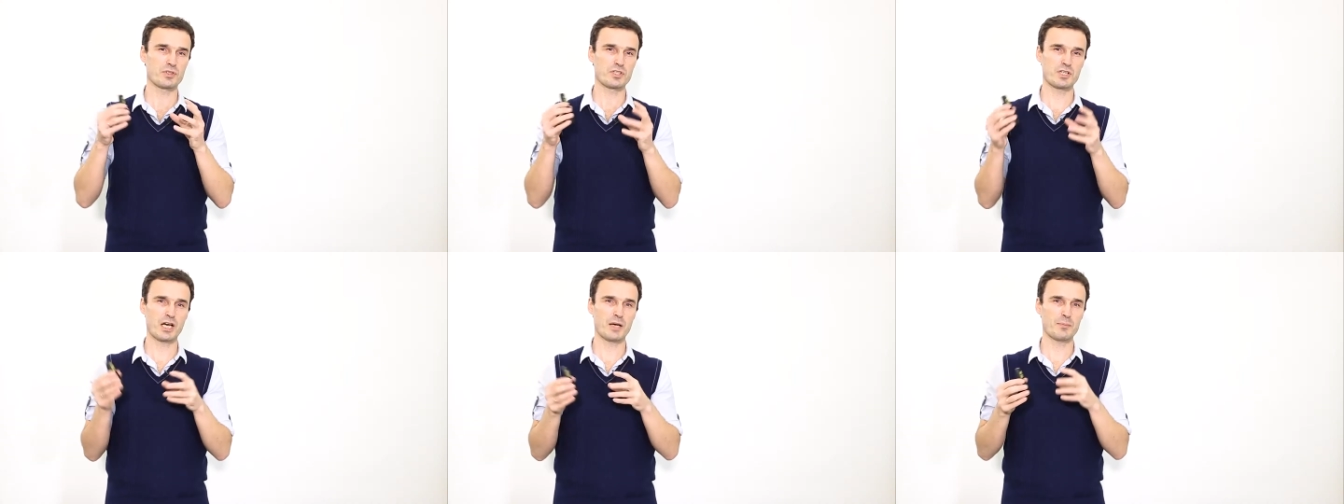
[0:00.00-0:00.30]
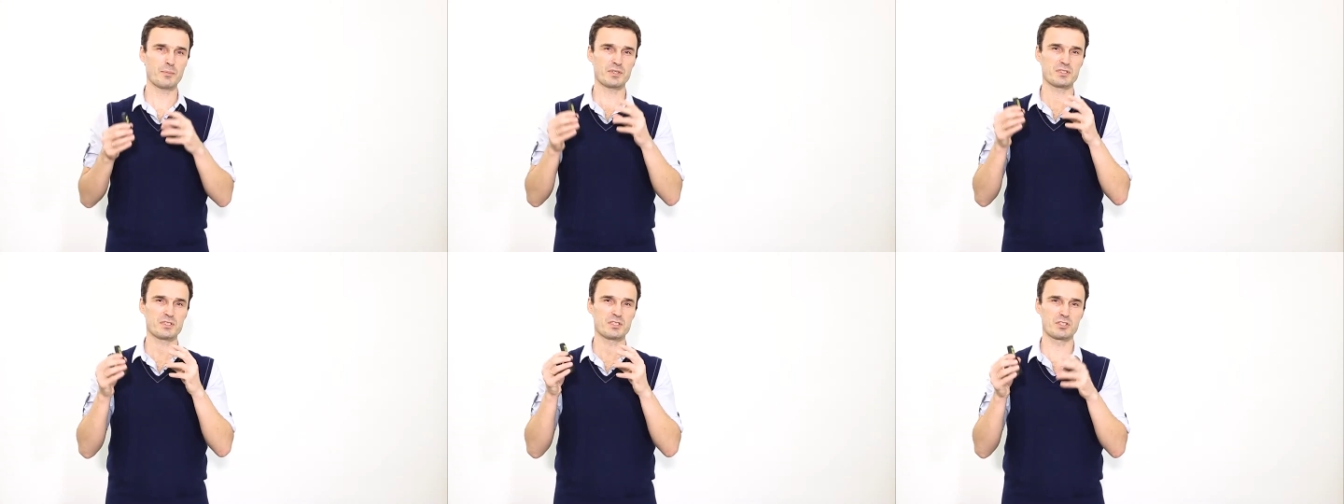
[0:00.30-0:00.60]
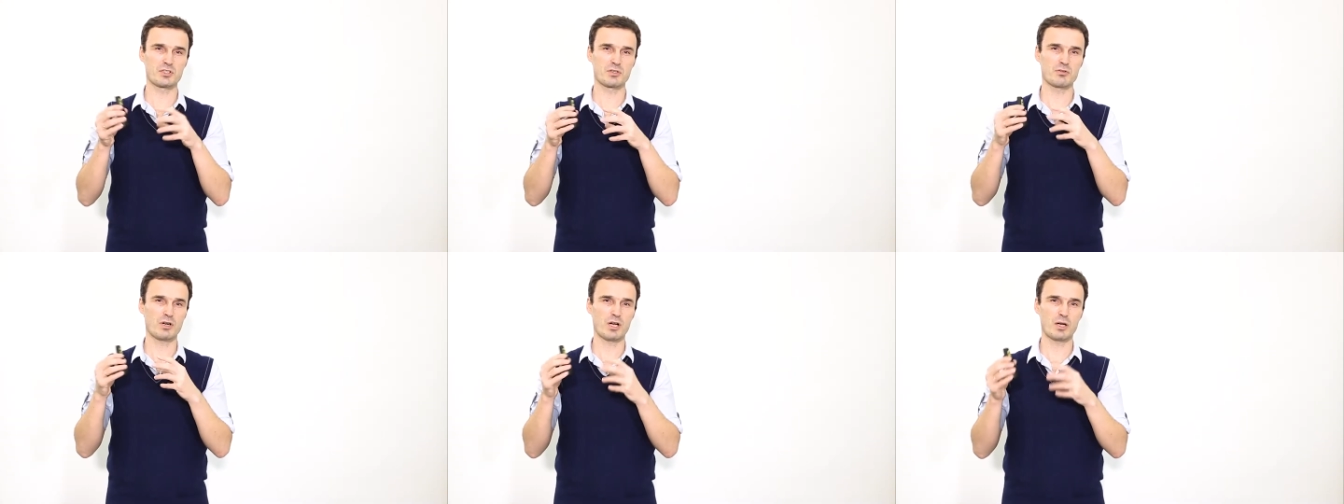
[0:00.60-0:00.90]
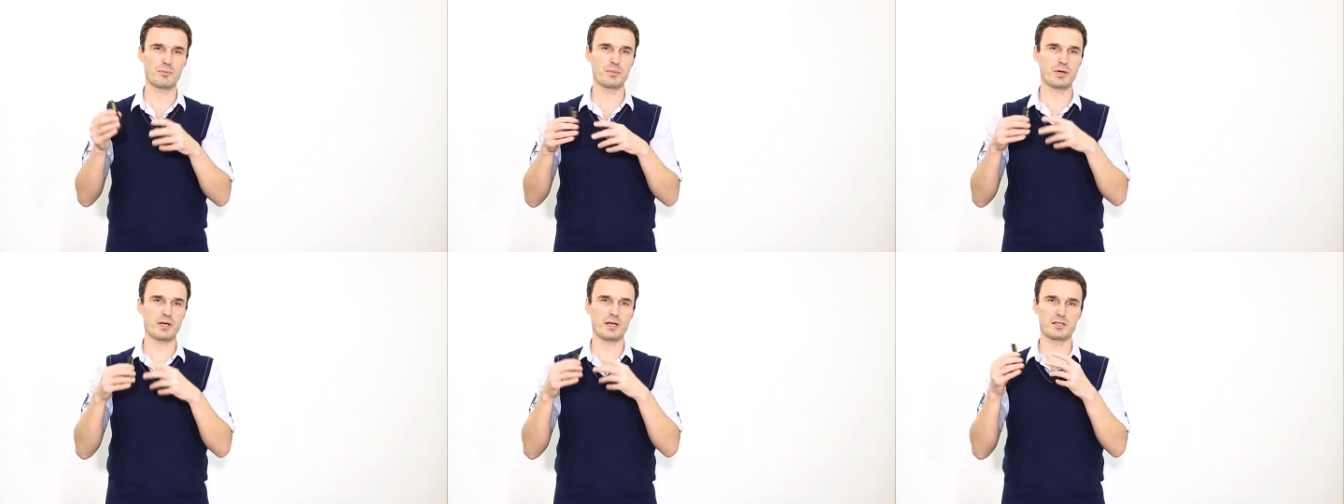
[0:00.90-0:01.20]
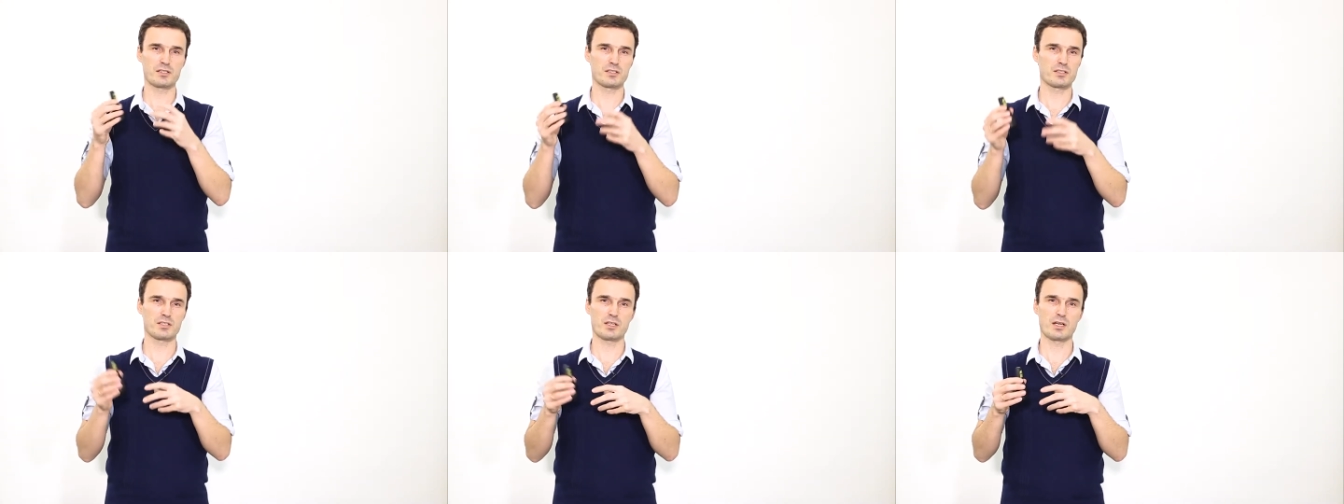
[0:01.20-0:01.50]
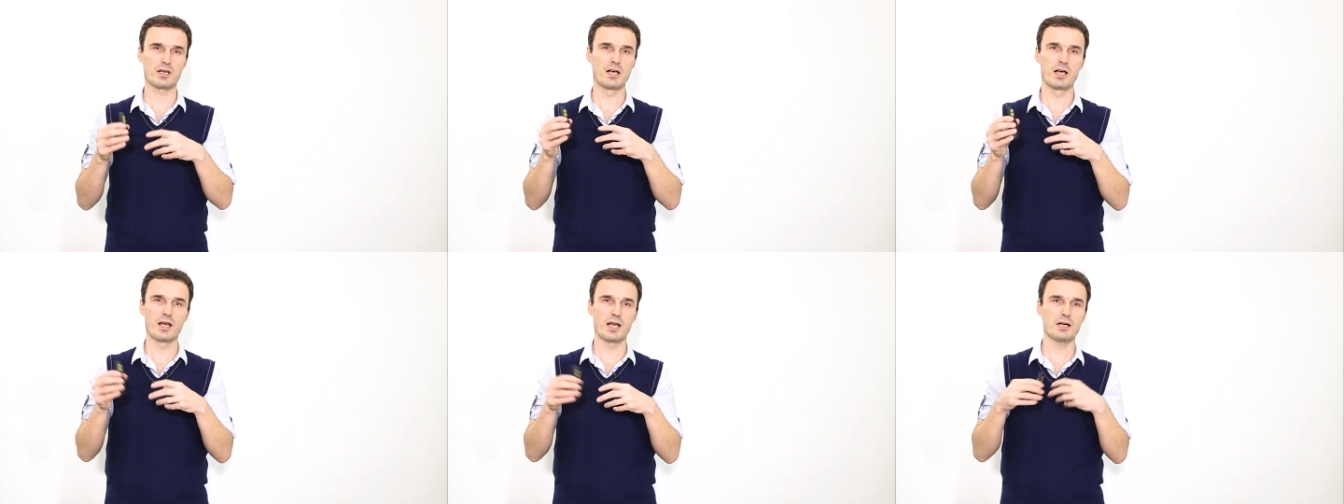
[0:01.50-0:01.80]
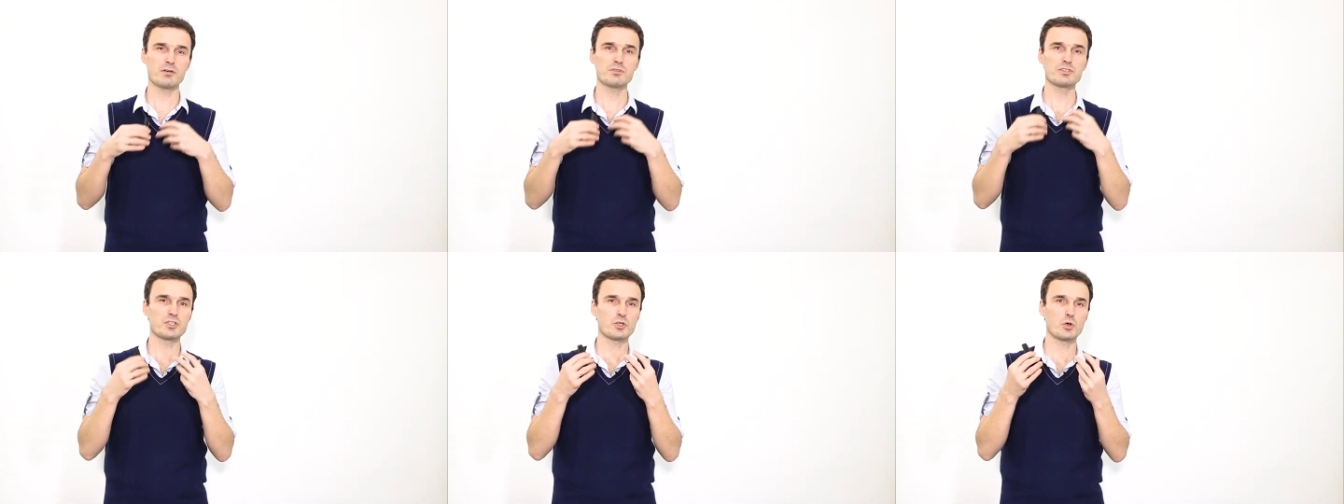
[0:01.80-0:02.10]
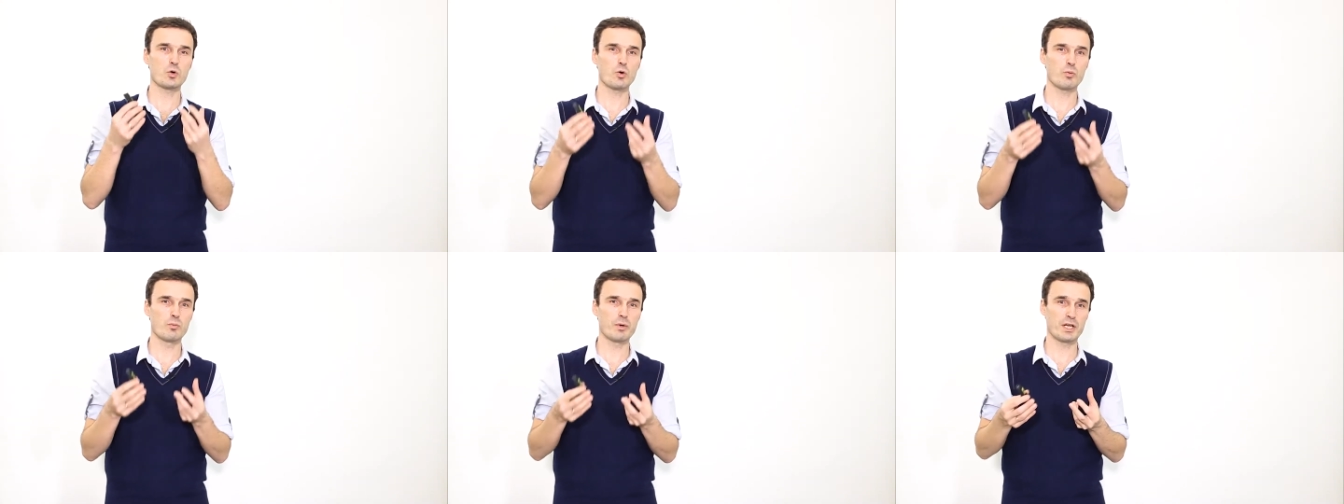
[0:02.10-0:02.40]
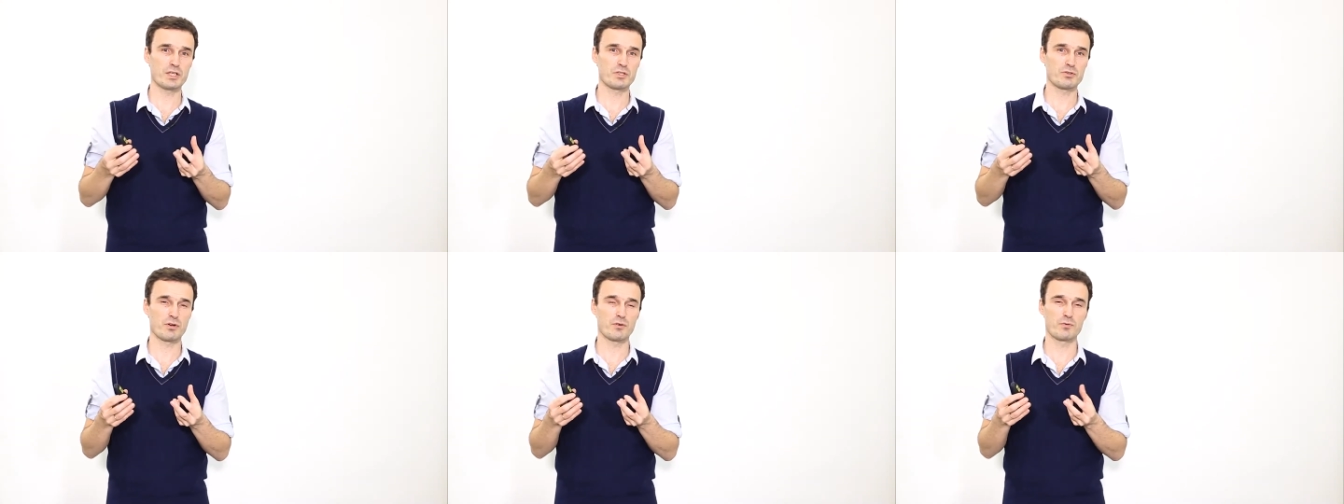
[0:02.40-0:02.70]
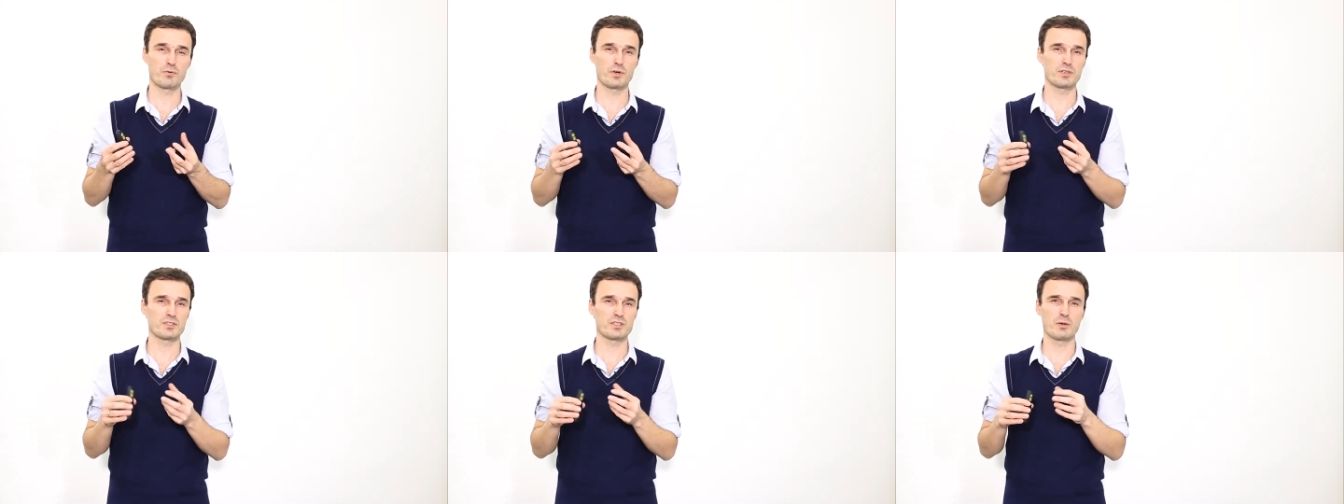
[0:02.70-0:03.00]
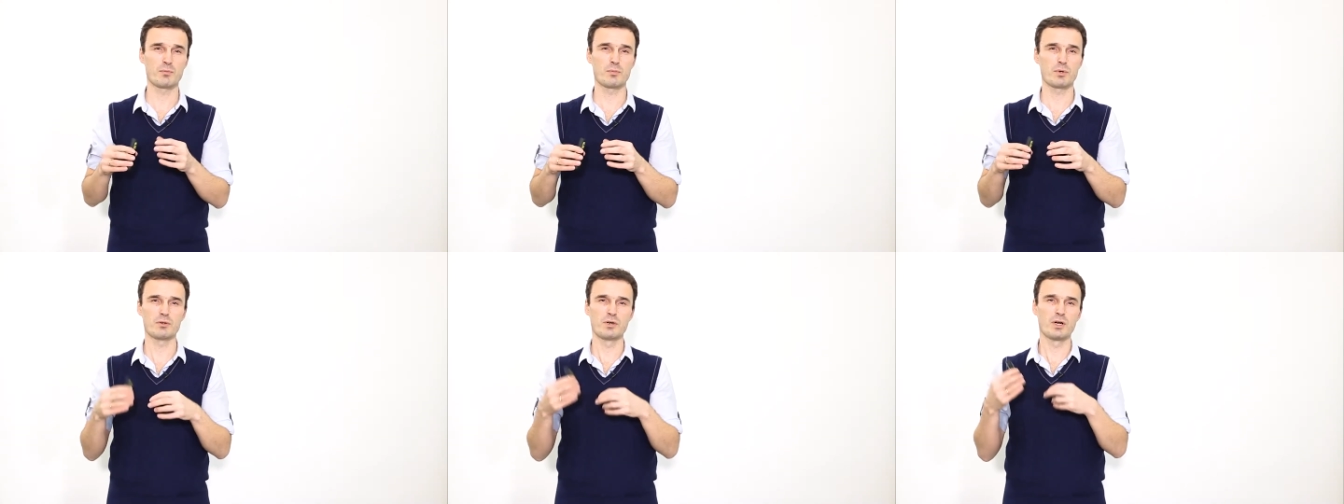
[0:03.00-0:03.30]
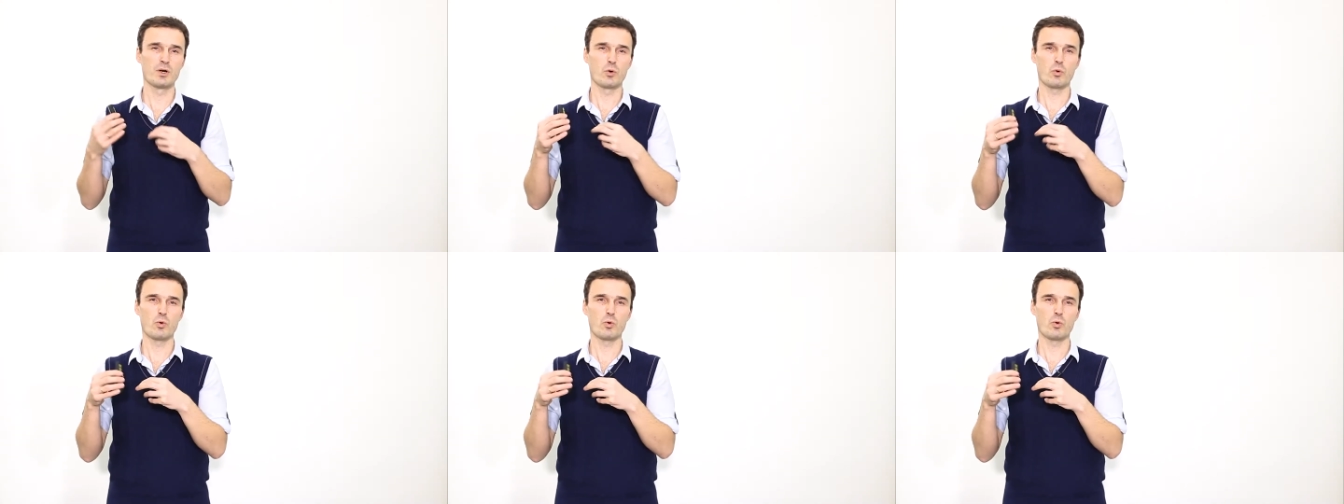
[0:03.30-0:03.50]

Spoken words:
type is described as LCO battery, for example,